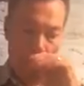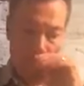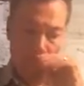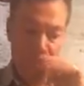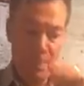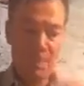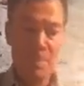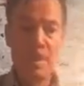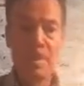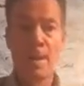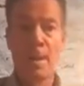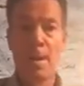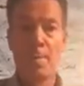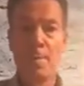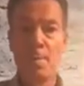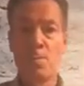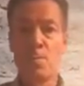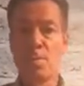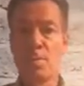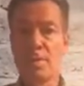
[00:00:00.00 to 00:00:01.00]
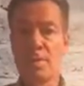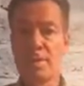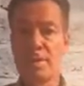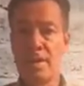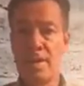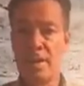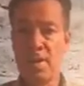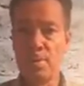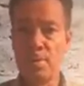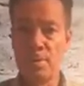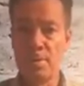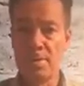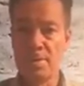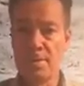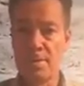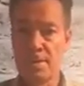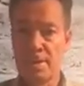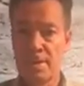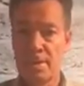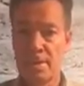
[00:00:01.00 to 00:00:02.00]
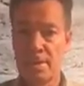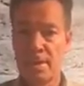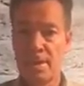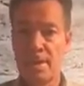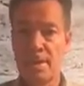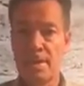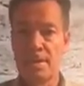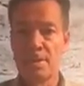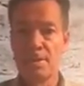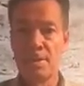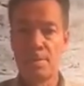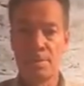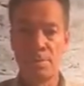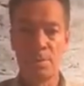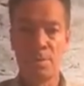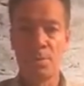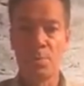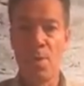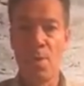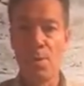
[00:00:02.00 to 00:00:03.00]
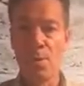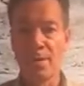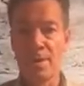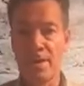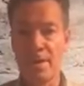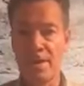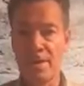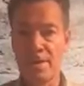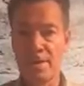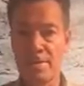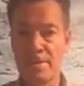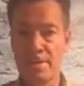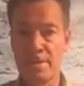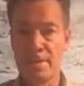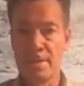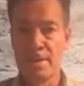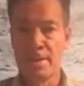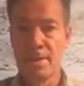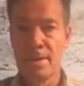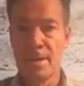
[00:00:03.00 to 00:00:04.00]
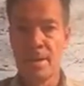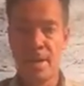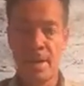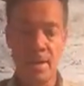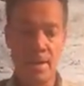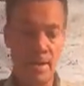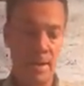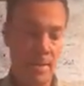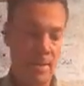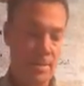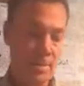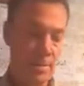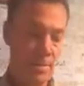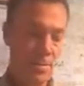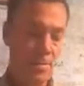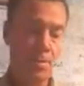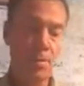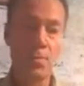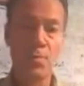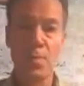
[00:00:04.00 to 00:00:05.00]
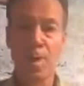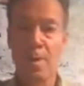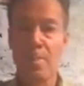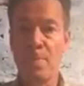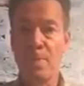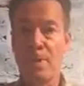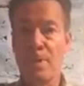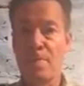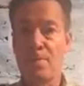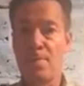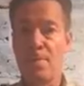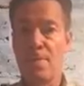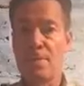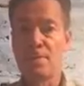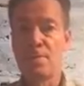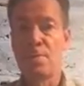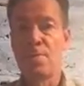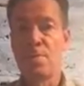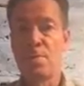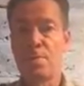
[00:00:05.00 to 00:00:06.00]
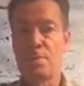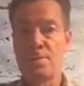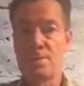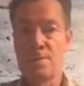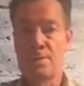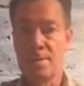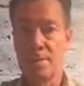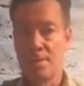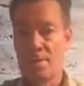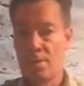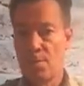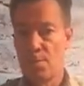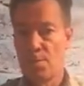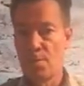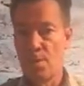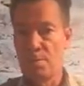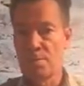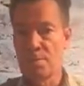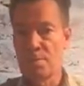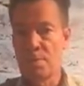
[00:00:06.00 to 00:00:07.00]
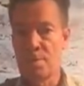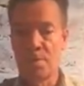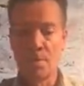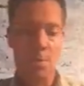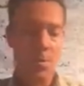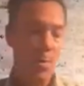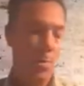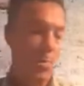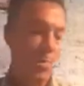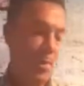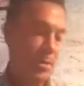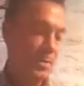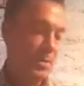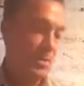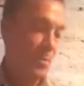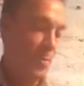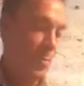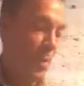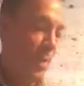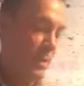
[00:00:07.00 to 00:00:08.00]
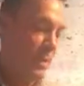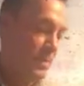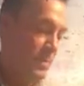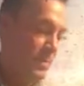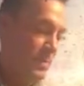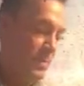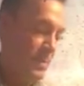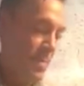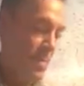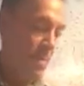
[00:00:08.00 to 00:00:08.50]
I'm going to work today with some smaller cut stir-fry blend vegetables. We're also going to incorporate some rice.